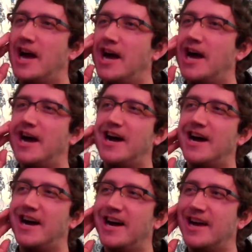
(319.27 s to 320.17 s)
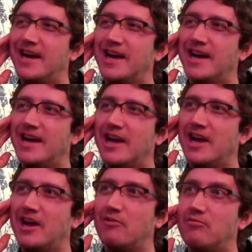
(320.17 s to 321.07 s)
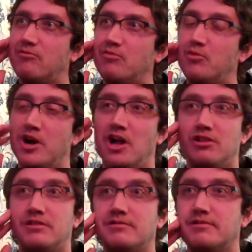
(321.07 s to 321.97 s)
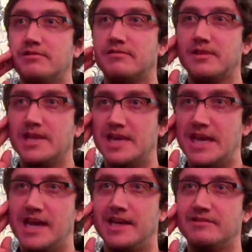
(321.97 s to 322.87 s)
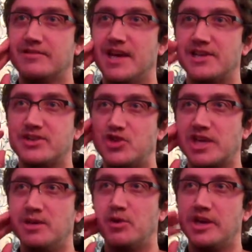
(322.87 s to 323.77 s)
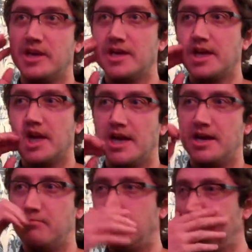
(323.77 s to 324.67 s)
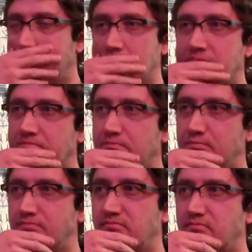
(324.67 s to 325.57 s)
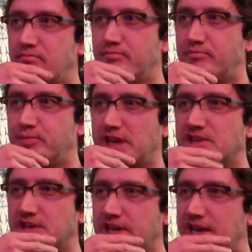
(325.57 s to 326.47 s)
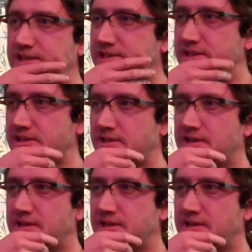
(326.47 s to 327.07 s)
Uh, well, yeah, that's a tricky one. Um, because I guess,